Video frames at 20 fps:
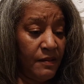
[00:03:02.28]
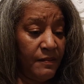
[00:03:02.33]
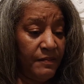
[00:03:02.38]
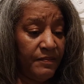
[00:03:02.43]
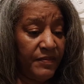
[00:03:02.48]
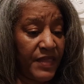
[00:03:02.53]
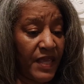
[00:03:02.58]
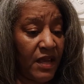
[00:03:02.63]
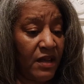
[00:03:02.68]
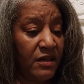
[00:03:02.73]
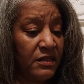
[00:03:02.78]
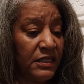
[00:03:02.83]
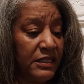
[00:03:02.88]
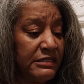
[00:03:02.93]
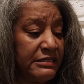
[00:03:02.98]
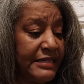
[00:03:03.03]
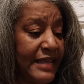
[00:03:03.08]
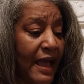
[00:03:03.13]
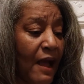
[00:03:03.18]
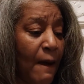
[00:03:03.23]
They're going to
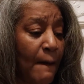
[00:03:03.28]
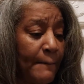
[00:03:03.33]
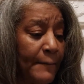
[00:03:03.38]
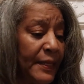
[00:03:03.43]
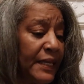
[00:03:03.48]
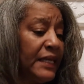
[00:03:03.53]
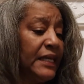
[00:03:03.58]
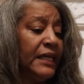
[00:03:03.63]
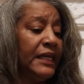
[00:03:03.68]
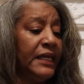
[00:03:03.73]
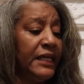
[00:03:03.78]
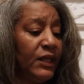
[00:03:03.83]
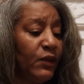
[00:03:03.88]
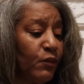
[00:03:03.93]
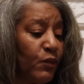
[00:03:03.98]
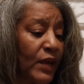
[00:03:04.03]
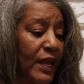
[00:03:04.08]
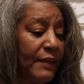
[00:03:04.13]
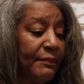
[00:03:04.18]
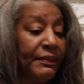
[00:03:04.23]
doubt me
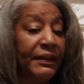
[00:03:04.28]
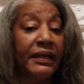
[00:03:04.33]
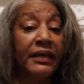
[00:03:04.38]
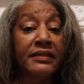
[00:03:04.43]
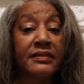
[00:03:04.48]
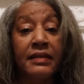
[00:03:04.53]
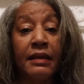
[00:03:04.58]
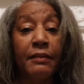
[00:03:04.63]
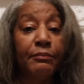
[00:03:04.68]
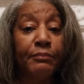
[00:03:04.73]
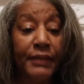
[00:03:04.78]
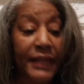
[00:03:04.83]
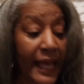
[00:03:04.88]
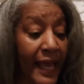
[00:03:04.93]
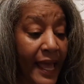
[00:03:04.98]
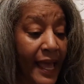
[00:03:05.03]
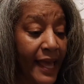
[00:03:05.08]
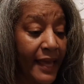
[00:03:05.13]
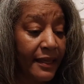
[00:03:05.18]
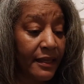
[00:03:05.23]
anyway because I'm
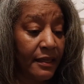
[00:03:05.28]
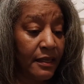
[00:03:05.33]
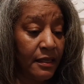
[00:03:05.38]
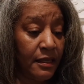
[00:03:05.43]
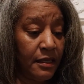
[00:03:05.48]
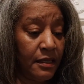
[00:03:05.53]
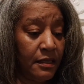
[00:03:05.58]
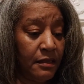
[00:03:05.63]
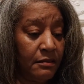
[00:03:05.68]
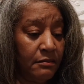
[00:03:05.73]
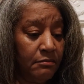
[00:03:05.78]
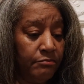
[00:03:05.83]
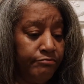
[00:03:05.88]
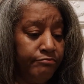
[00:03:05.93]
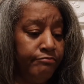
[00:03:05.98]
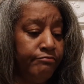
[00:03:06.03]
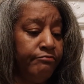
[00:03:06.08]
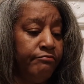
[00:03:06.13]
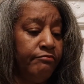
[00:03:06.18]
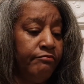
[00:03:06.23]
black.
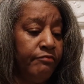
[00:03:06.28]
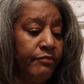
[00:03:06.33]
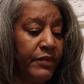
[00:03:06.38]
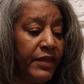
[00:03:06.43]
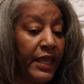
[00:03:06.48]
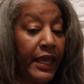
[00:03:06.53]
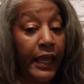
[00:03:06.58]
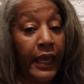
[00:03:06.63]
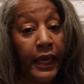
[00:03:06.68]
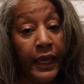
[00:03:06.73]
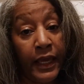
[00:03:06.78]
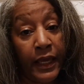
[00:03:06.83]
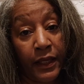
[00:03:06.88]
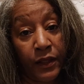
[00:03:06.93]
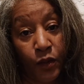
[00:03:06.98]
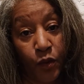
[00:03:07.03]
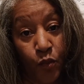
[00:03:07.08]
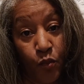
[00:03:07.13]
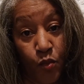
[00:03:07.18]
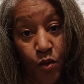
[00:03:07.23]
And
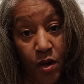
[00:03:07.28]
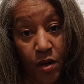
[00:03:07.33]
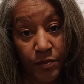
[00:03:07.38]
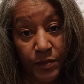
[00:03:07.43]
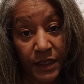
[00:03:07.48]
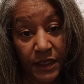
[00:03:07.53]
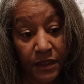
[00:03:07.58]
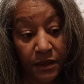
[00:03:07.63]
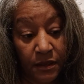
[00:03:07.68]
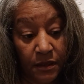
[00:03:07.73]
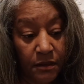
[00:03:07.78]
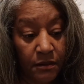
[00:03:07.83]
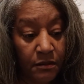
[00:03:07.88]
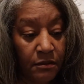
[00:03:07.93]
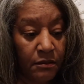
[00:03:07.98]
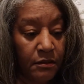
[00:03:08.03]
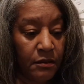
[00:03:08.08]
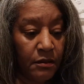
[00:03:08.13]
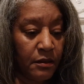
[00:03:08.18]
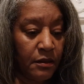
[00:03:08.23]
a woman.
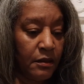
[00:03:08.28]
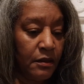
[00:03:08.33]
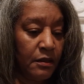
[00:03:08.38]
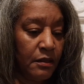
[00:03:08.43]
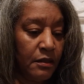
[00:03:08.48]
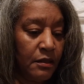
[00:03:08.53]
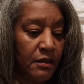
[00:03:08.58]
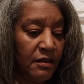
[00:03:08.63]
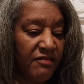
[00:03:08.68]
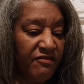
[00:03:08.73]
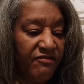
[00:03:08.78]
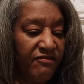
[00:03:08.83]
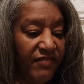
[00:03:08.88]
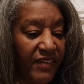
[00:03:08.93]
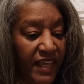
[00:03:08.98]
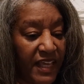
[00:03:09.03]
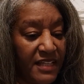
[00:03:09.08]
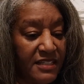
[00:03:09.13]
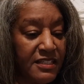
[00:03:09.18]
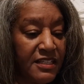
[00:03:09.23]

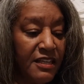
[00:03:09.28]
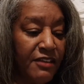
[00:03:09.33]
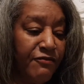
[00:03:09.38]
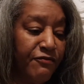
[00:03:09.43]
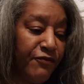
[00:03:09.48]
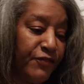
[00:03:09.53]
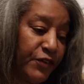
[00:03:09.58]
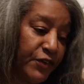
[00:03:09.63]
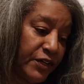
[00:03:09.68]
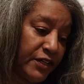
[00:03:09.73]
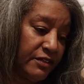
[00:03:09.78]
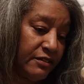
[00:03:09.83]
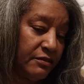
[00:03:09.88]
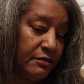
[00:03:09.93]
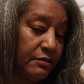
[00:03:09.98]
Fancy Foote.